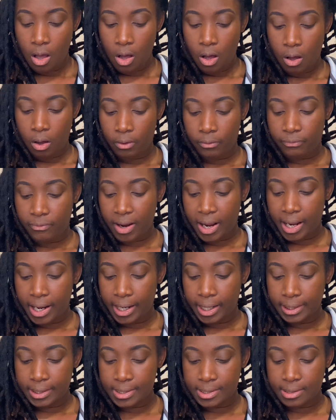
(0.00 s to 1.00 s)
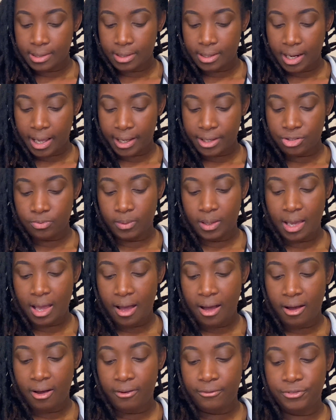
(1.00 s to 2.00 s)
Alright, next we
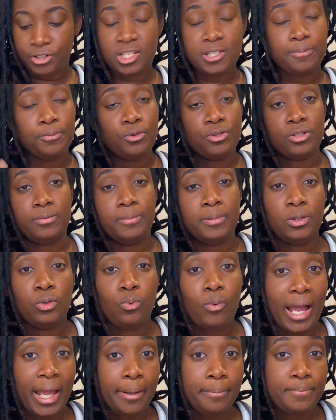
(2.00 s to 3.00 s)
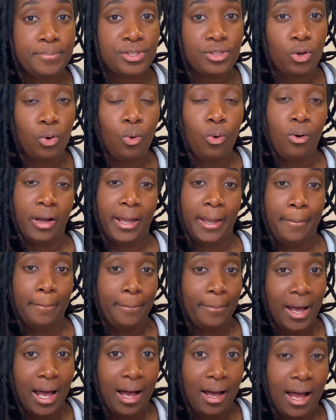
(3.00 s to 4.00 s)
have disposable wipes or
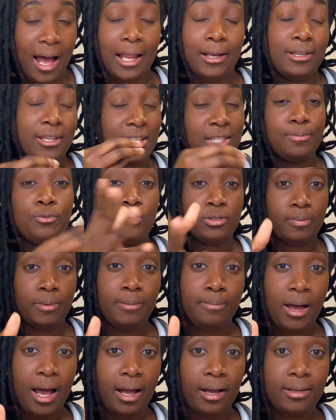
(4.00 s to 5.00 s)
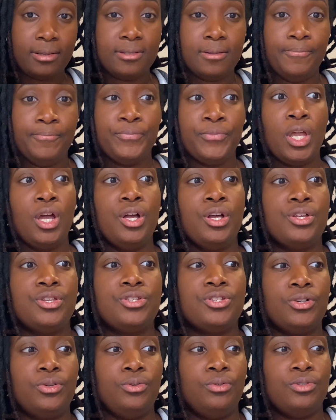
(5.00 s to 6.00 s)
and disposable bags.
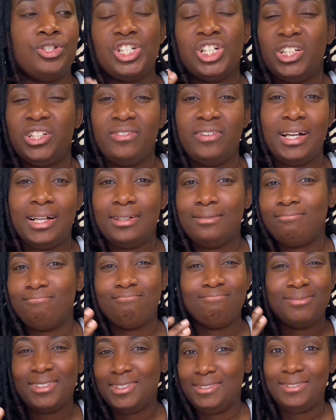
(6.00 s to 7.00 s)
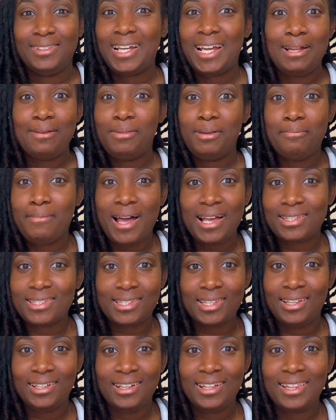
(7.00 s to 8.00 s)
So children can be
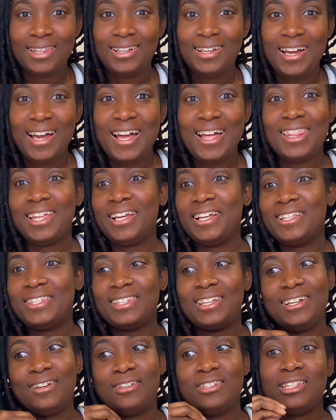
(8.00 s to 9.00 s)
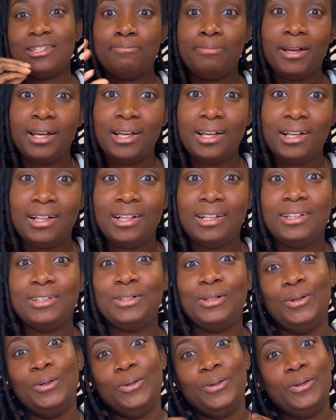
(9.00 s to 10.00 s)
messy. Things get spilled
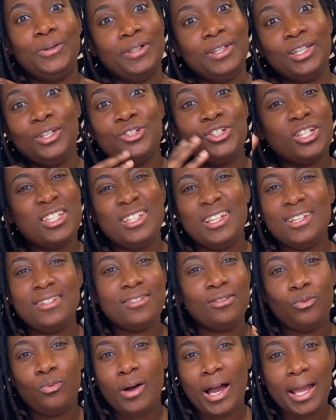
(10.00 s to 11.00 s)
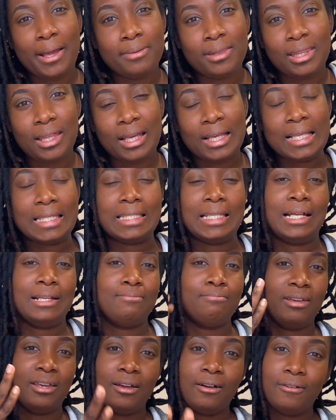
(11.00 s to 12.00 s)
or you just need to wipe things that
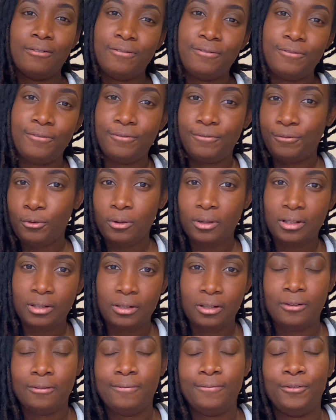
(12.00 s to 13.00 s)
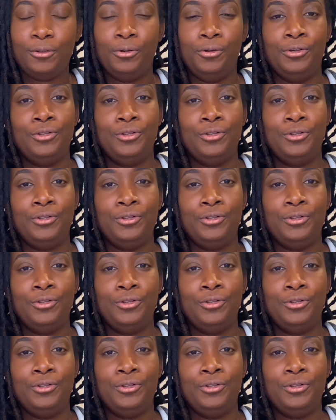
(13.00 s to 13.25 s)
may have fallen on the floor.